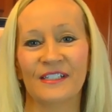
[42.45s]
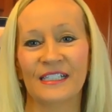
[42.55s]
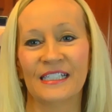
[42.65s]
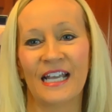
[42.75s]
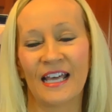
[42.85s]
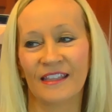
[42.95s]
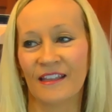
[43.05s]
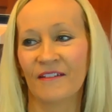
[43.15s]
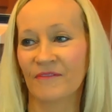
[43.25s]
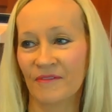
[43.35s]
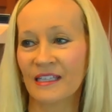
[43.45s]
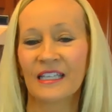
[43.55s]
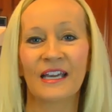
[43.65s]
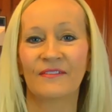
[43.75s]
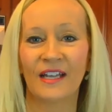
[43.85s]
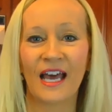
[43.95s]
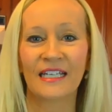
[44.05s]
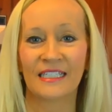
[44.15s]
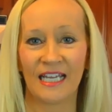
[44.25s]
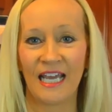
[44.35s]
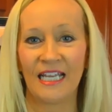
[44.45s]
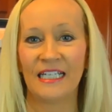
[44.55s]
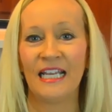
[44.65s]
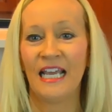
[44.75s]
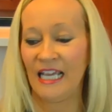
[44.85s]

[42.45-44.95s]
and I thought one thing I've not done